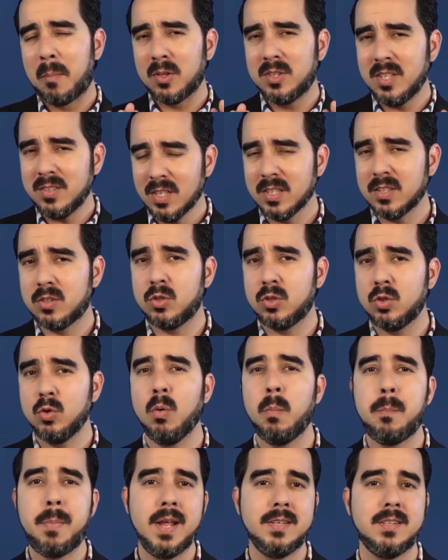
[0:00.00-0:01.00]
But these are
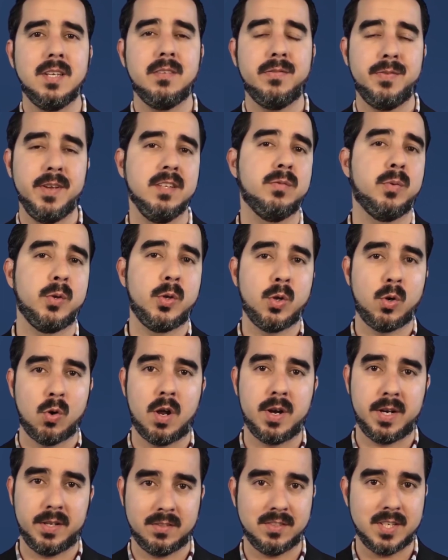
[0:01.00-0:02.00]
2 basic things for you
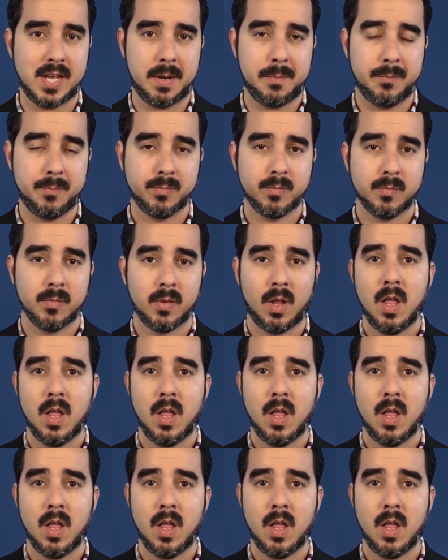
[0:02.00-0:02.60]
to understand.